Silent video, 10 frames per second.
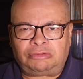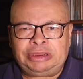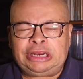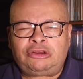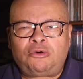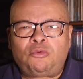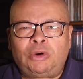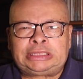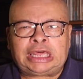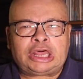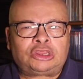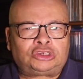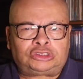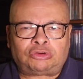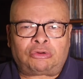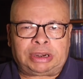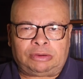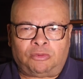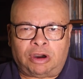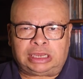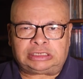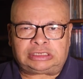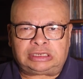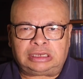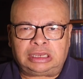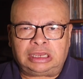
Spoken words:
We didn't know what the story was.